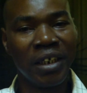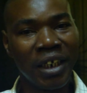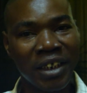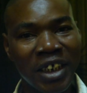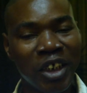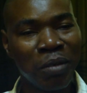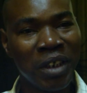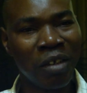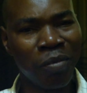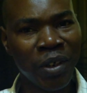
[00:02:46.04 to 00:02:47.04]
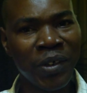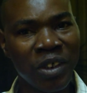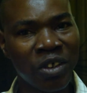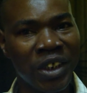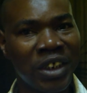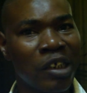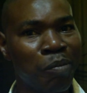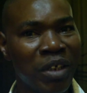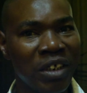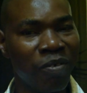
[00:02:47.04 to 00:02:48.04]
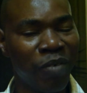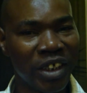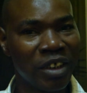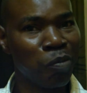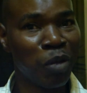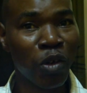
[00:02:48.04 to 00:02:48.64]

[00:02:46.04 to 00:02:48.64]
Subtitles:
And that has been a very interesting thing,